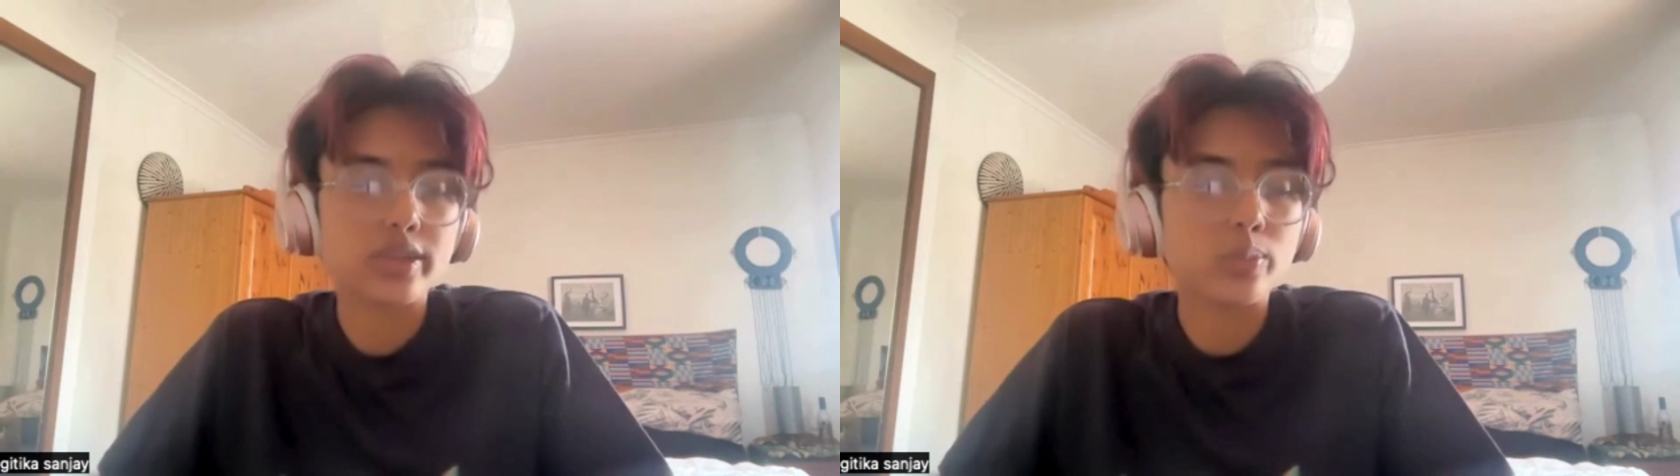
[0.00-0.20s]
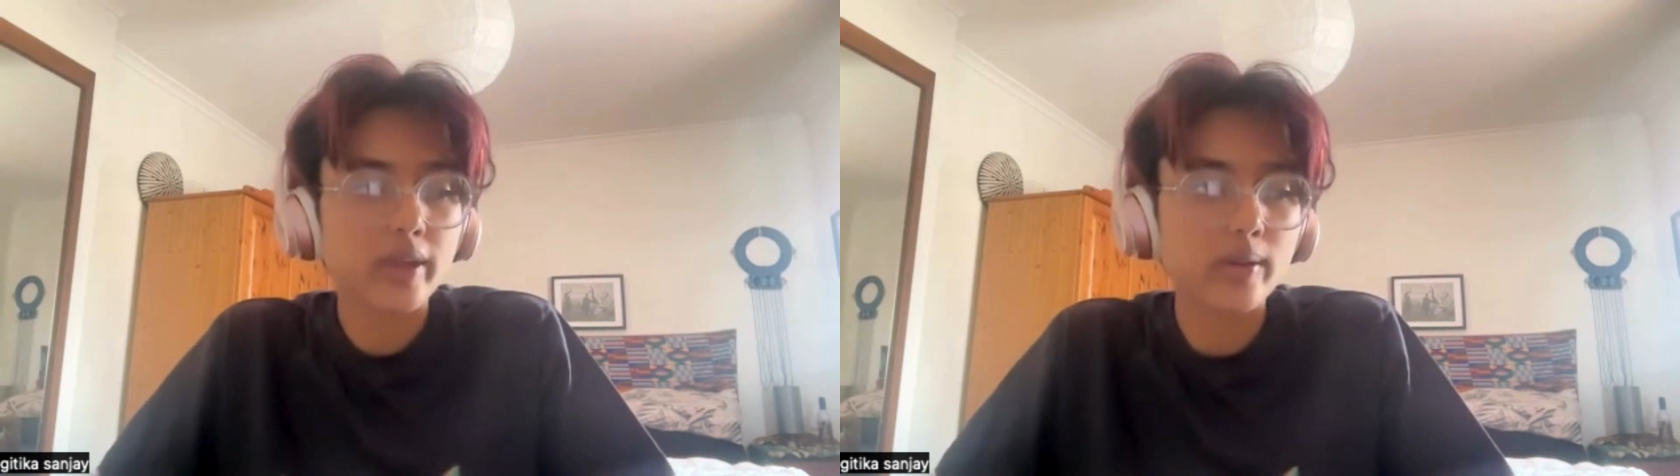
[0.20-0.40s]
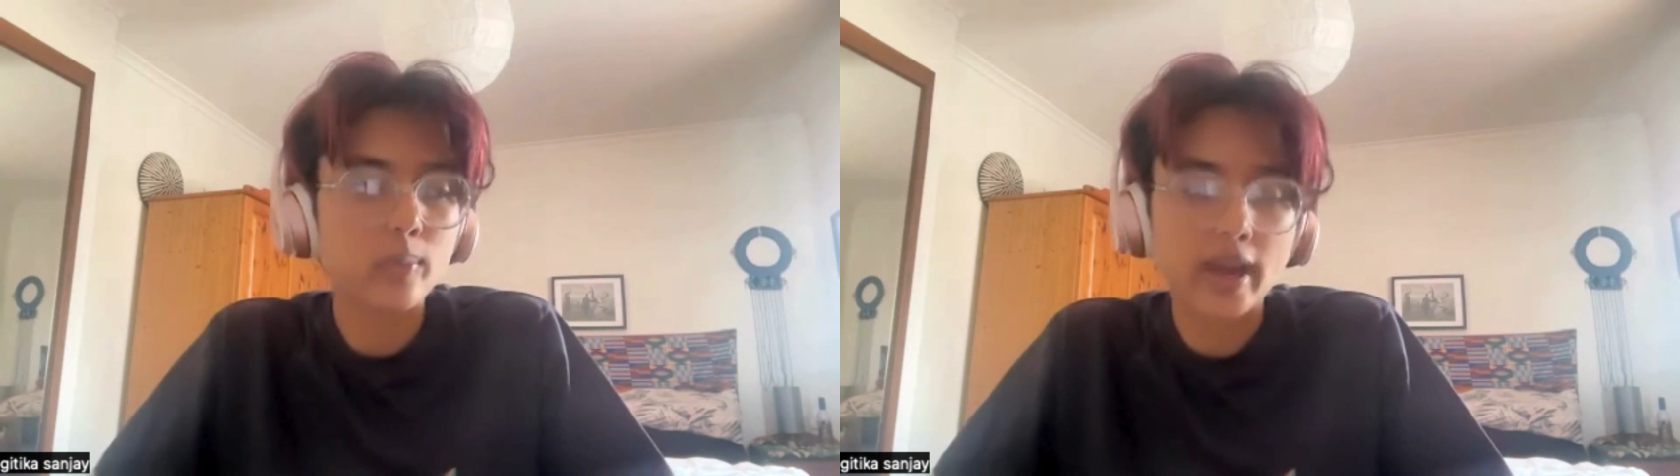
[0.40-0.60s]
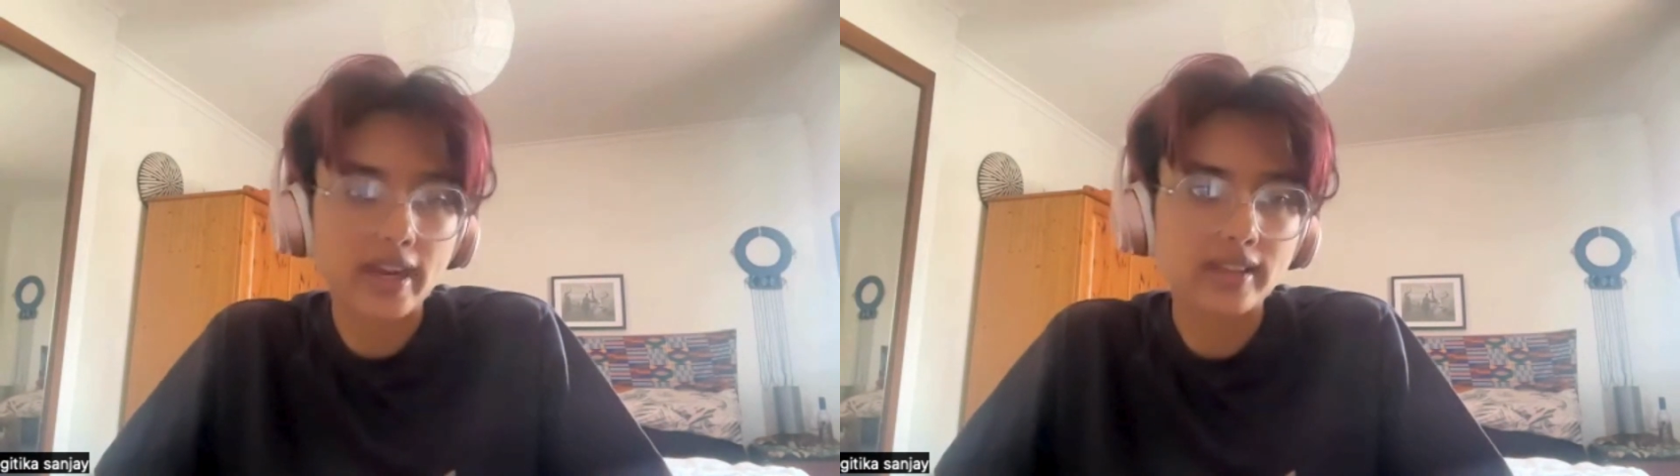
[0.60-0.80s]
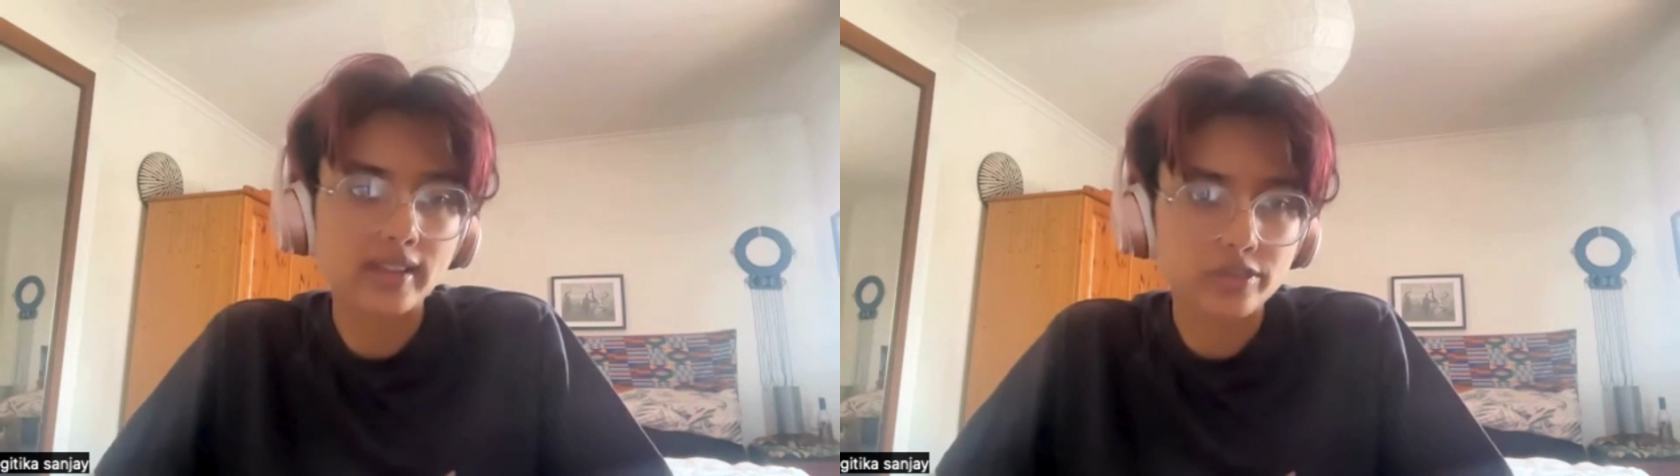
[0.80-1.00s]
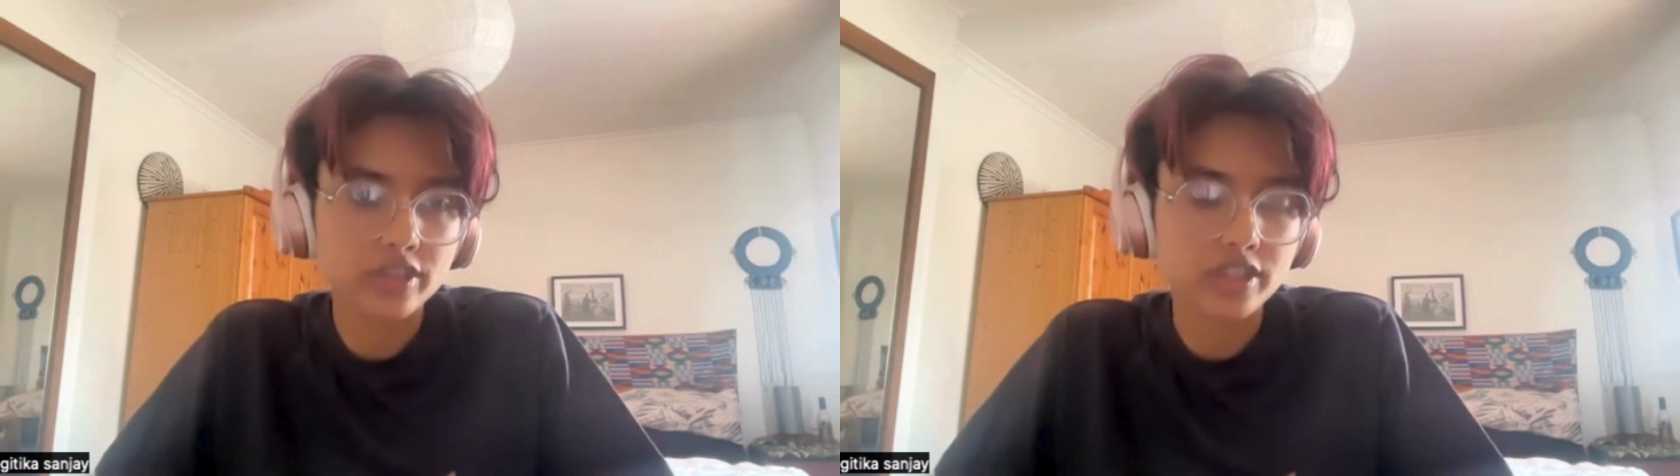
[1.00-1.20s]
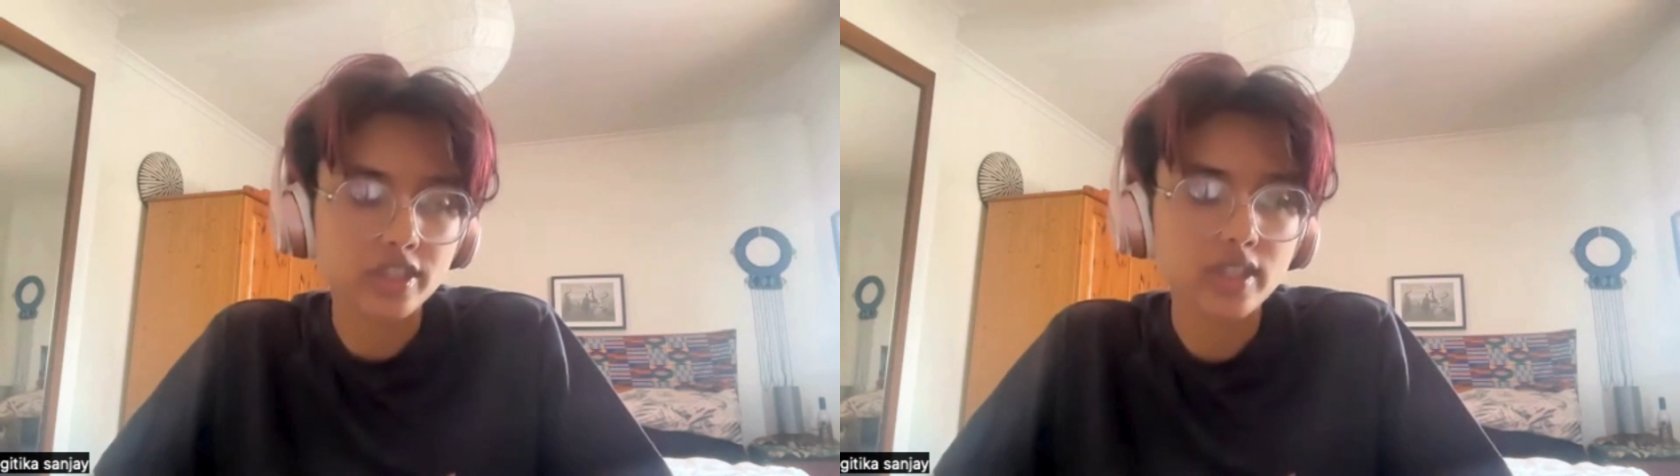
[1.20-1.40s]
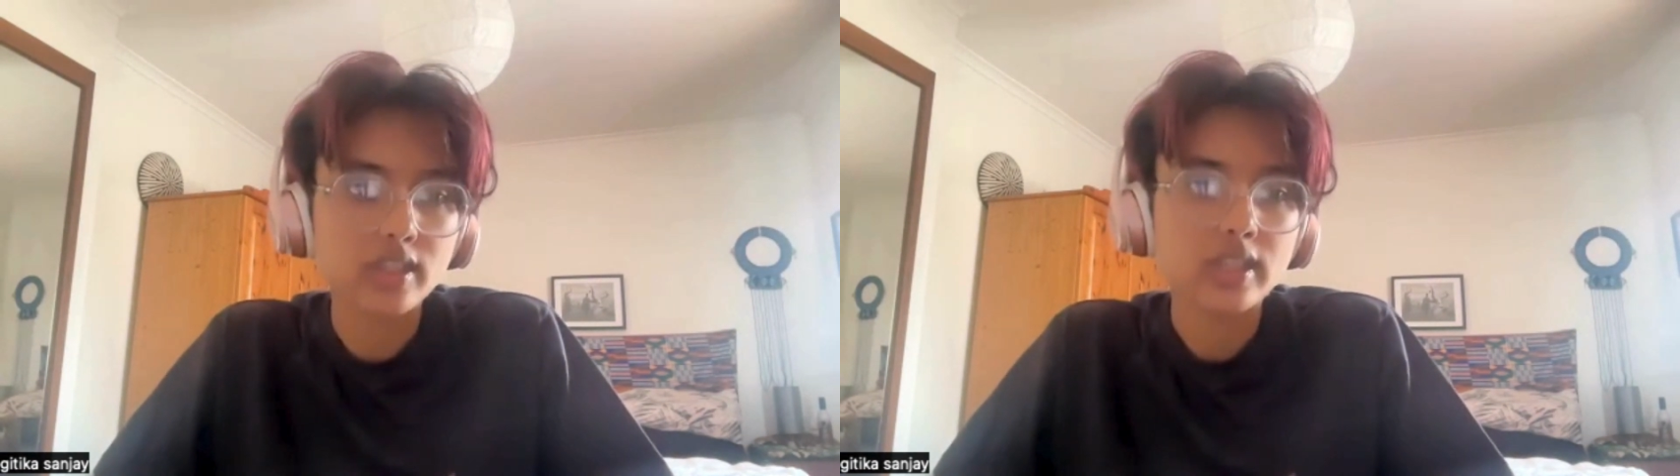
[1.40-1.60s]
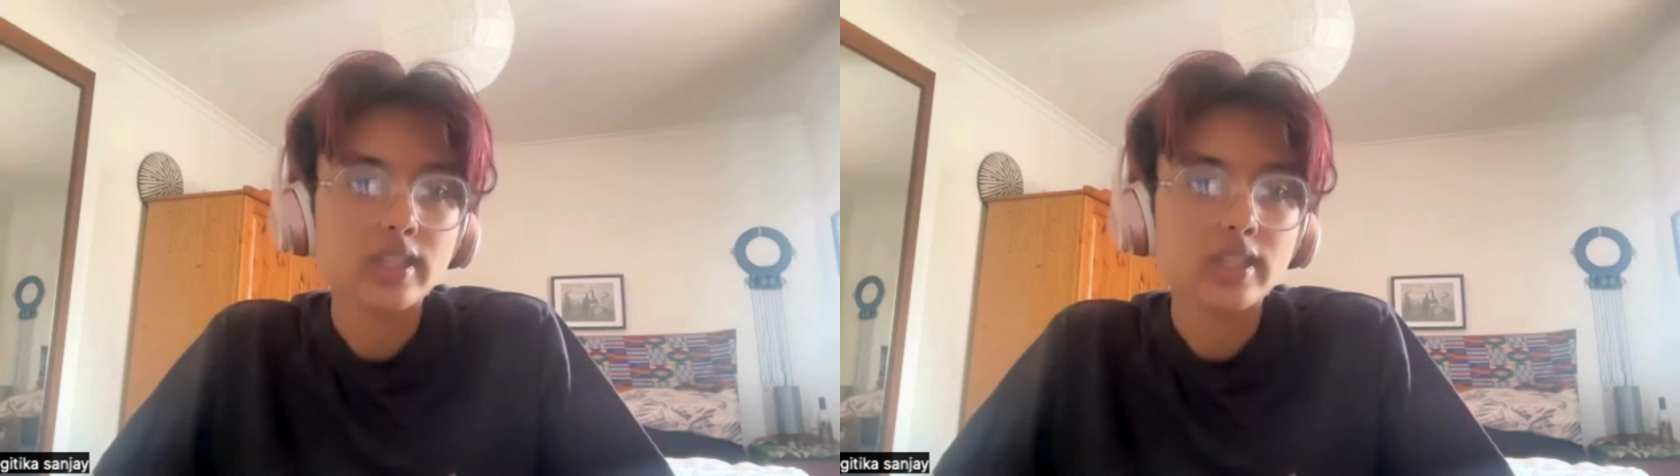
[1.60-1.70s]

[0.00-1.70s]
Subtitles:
YA literature,